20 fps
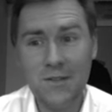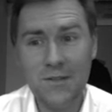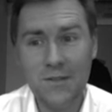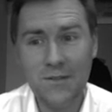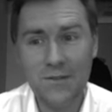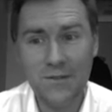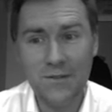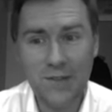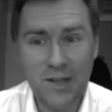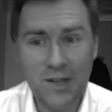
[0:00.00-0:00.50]

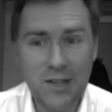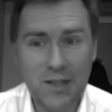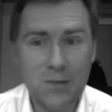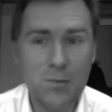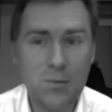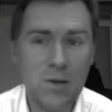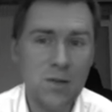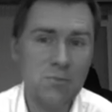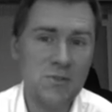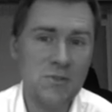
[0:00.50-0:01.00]
very
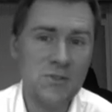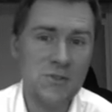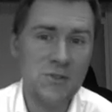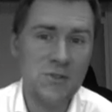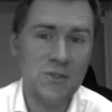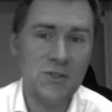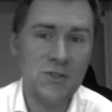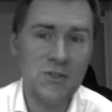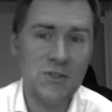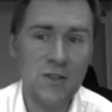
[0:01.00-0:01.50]
well
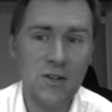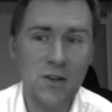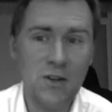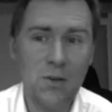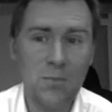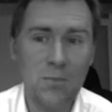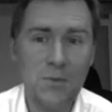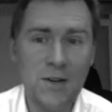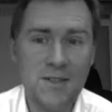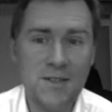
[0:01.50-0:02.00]
researched
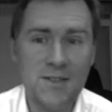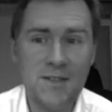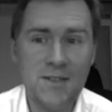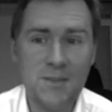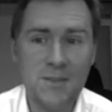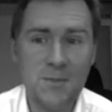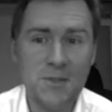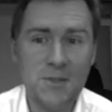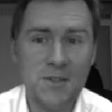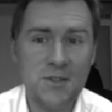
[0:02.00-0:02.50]
how present-day
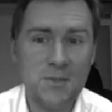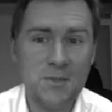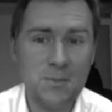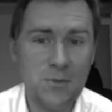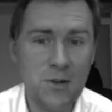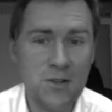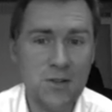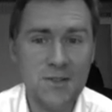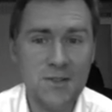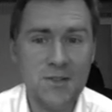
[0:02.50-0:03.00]
speakers
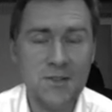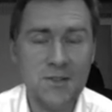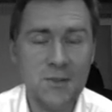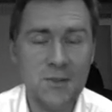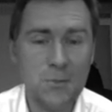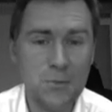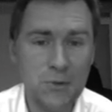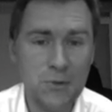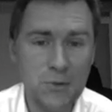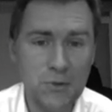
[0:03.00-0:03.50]
process
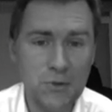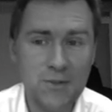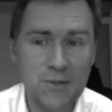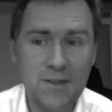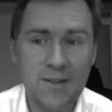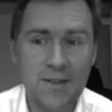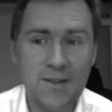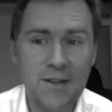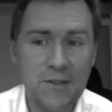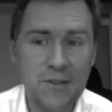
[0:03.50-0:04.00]
and
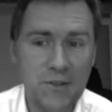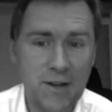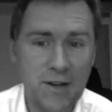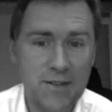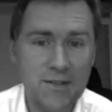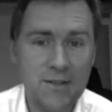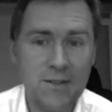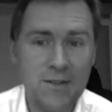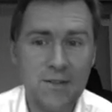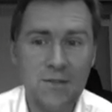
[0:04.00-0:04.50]
produce the
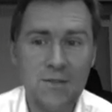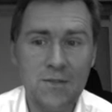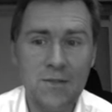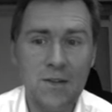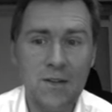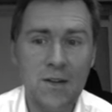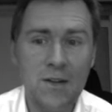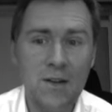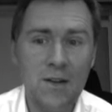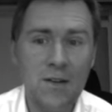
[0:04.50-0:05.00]
transitive
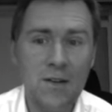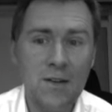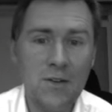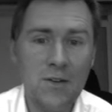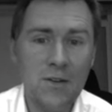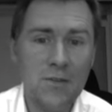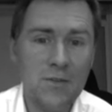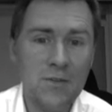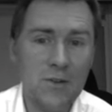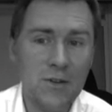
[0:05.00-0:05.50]

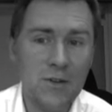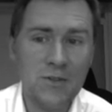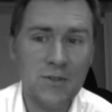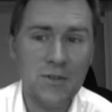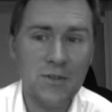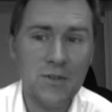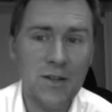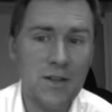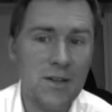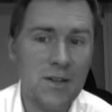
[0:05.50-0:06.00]

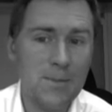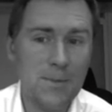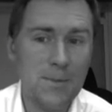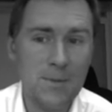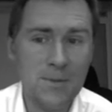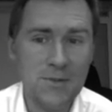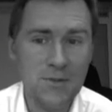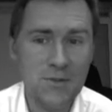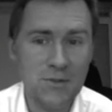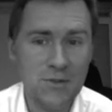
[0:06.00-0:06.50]
construction and the
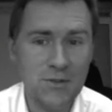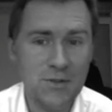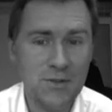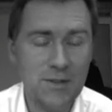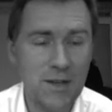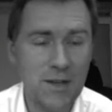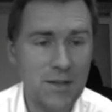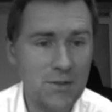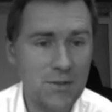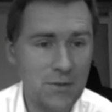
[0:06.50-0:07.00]
prepositional
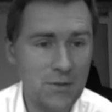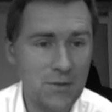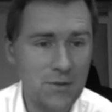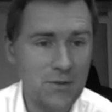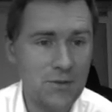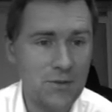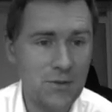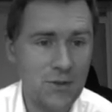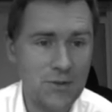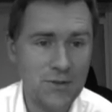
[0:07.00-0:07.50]
dative
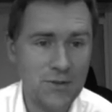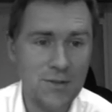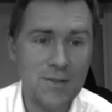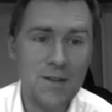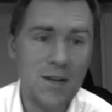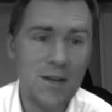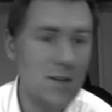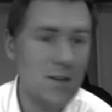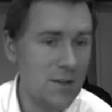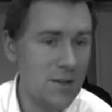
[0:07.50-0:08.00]
construction. It's
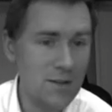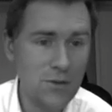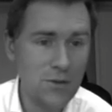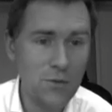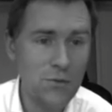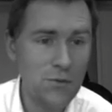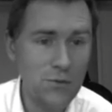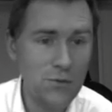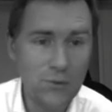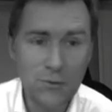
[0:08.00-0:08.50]
kind of like the
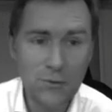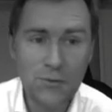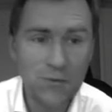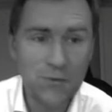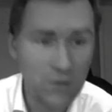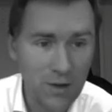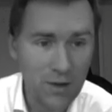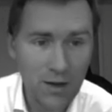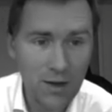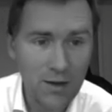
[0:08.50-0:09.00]
fruit
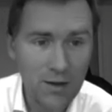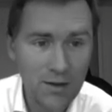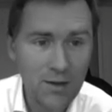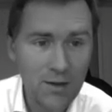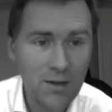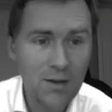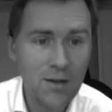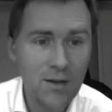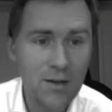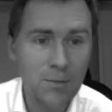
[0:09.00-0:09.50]
fly
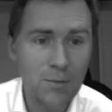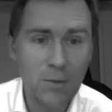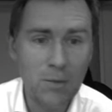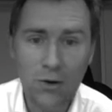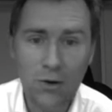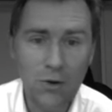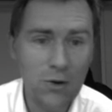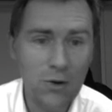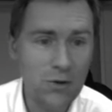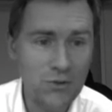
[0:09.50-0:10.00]
in
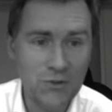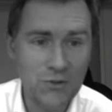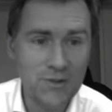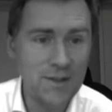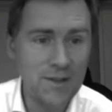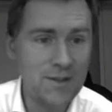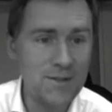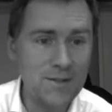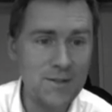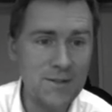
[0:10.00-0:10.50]
biology.
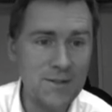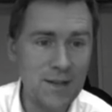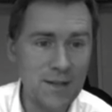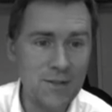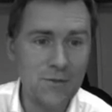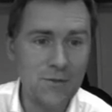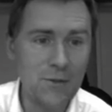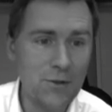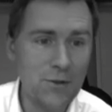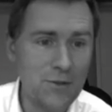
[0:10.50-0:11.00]
That's the
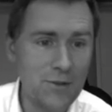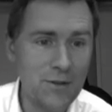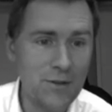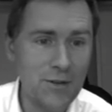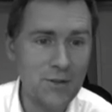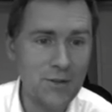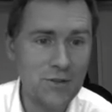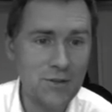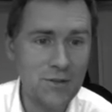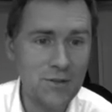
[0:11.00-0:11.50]
dative
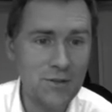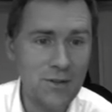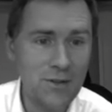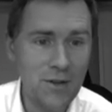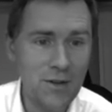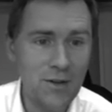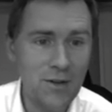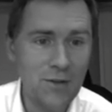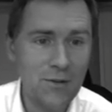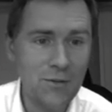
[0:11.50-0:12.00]
alternation
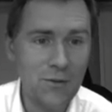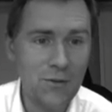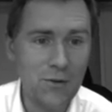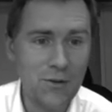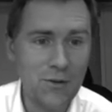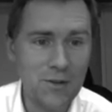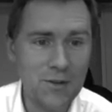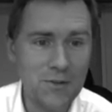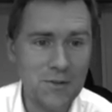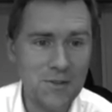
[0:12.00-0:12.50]

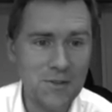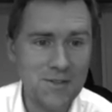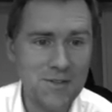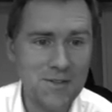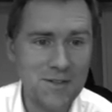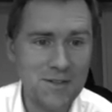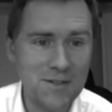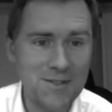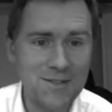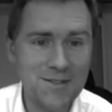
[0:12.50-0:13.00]
for
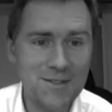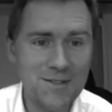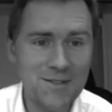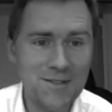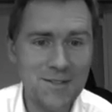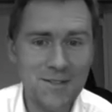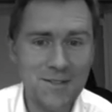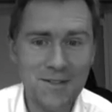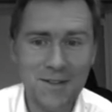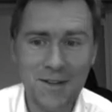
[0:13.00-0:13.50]
linguistics.
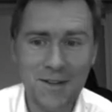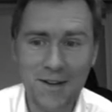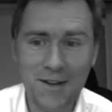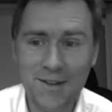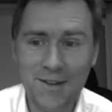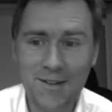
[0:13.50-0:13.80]
Yeah.